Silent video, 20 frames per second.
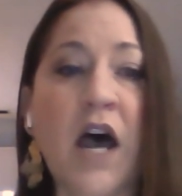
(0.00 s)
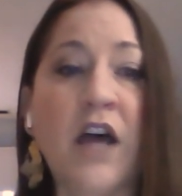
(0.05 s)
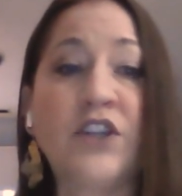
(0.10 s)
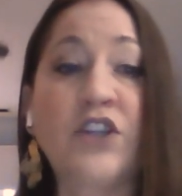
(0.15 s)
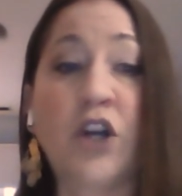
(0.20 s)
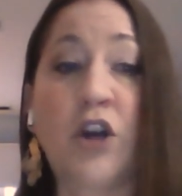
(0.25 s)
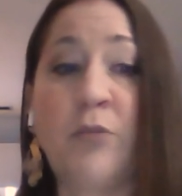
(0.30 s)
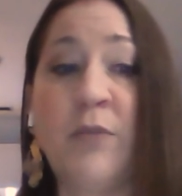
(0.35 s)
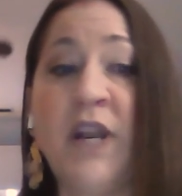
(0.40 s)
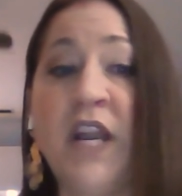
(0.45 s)

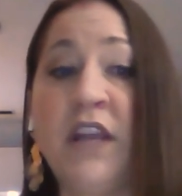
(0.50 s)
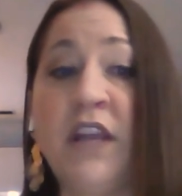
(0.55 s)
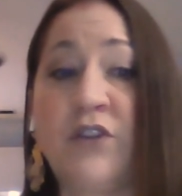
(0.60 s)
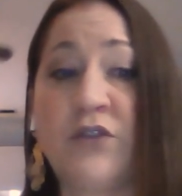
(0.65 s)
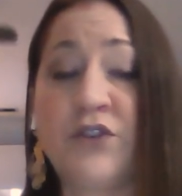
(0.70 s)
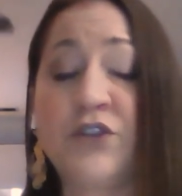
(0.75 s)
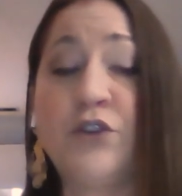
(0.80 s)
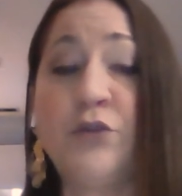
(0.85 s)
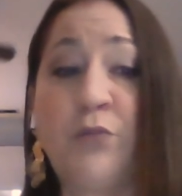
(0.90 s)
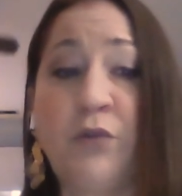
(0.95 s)
terminate
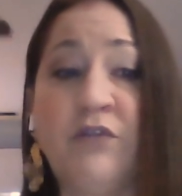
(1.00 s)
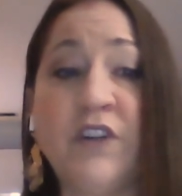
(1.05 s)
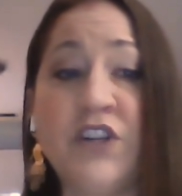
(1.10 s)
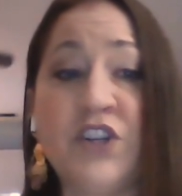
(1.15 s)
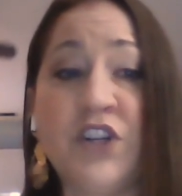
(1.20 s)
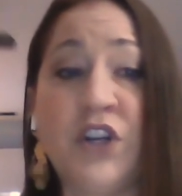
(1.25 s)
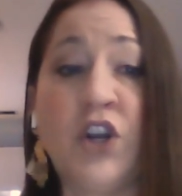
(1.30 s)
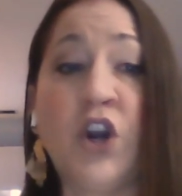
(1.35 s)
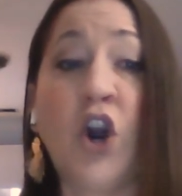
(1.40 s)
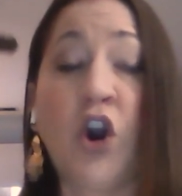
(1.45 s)
their
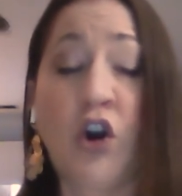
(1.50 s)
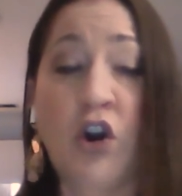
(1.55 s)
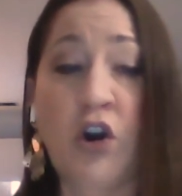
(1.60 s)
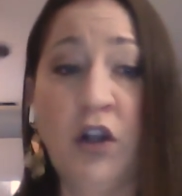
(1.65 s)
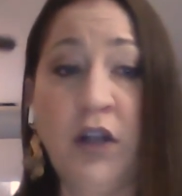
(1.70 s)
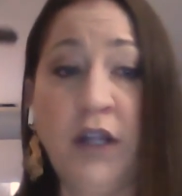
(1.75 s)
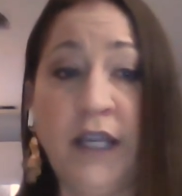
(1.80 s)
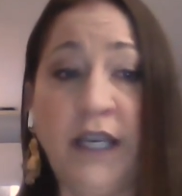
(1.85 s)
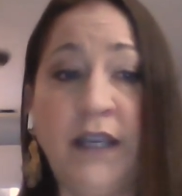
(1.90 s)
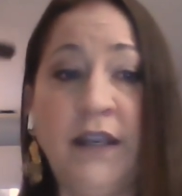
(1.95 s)
supervision
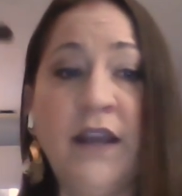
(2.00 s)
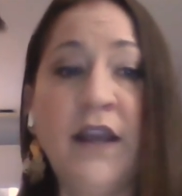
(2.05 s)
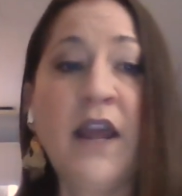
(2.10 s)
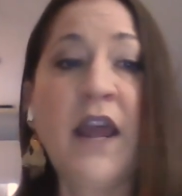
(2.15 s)
early